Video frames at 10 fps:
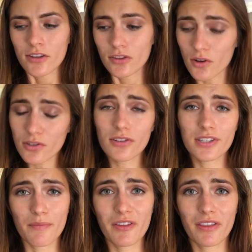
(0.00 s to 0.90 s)
those are
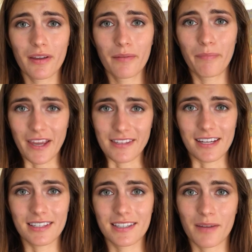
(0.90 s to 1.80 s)
some of the
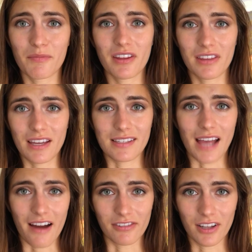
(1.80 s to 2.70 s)
basics, some of the things that
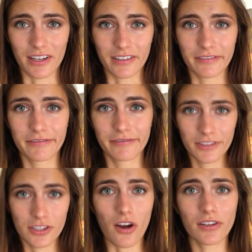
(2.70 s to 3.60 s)
have a lot of
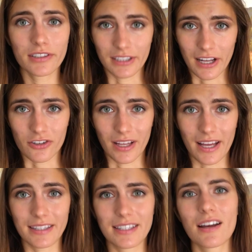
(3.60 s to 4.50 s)
salt and
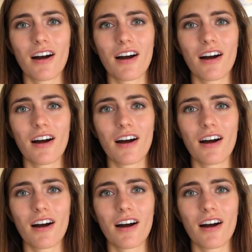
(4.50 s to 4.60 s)
electrolytes.